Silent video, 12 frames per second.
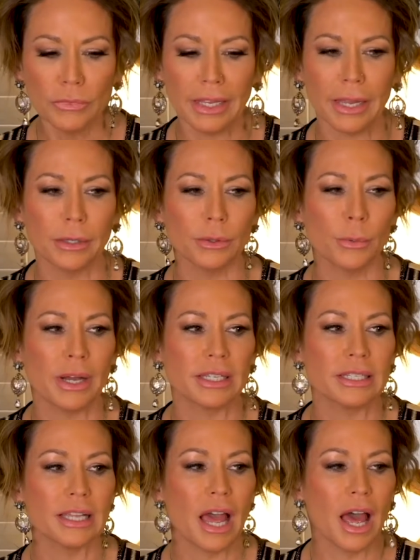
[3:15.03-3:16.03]
it was
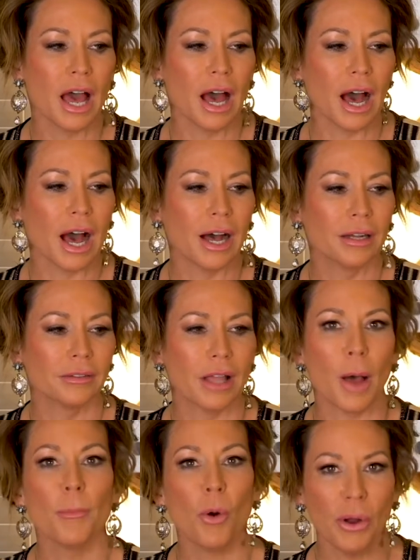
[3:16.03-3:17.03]
Uh,
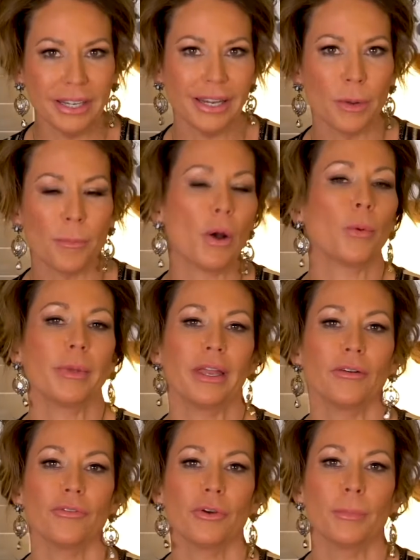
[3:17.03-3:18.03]
a poignant moment
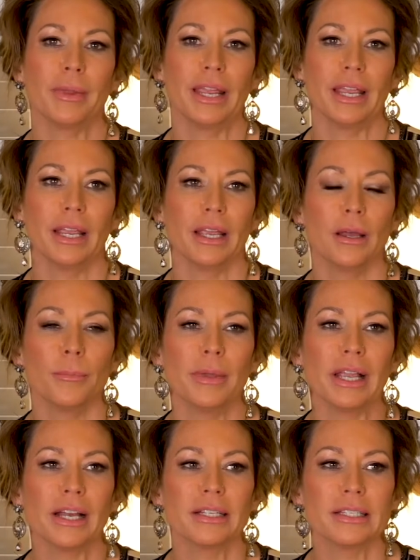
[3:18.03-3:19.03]
for me,
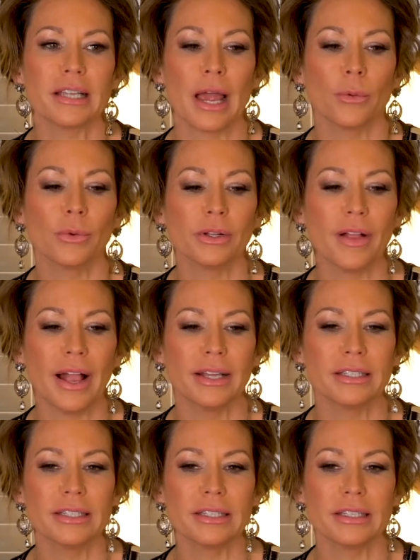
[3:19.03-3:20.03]
because I
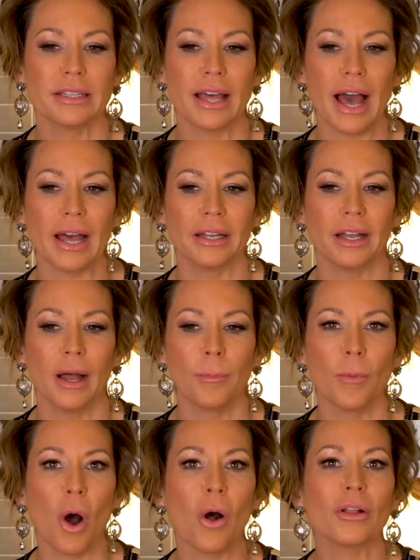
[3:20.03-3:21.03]
realized that um,
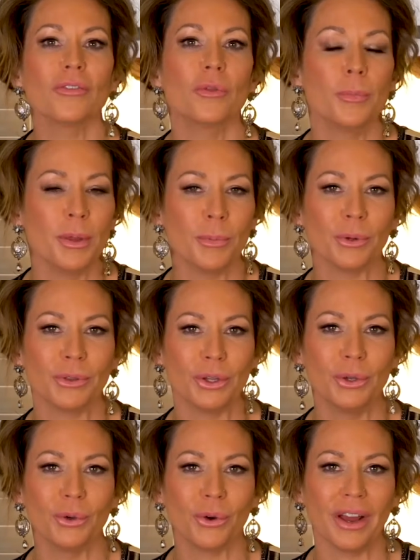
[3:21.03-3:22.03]
all of the people in the
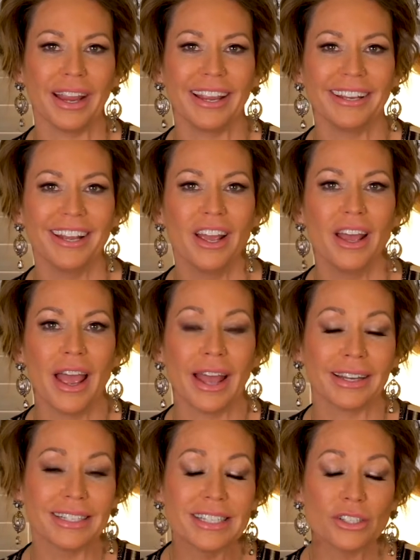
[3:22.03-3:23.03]
Ukraine, and
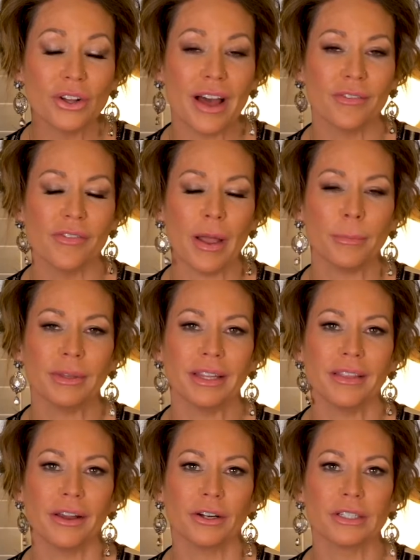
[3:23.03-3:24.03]
I still have family
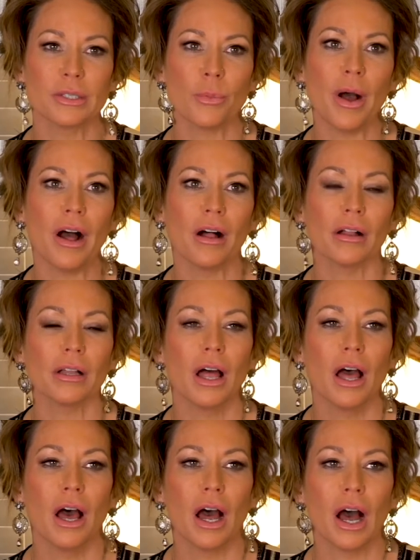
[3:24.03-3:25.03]
there as well,
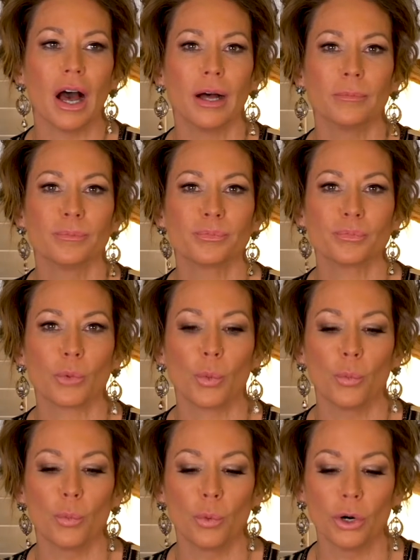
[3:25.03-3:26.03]
um,
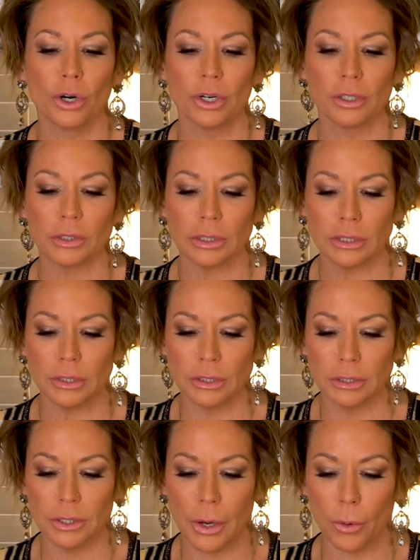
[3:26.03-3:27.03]
were,
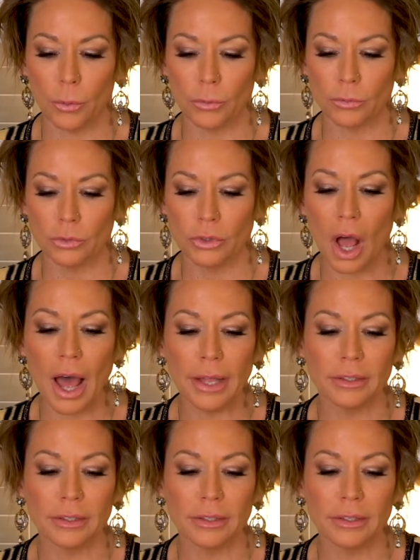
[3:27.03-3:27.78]
you know, not